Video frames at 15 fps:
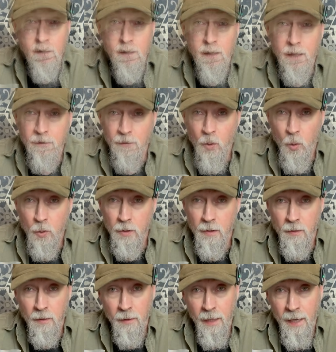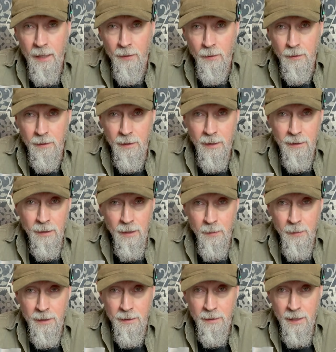And of course, there are candles that come
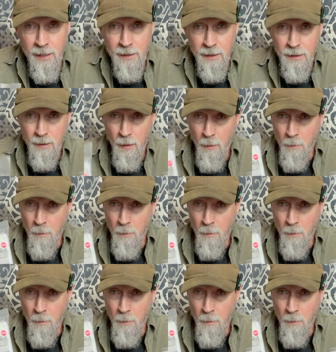in sizes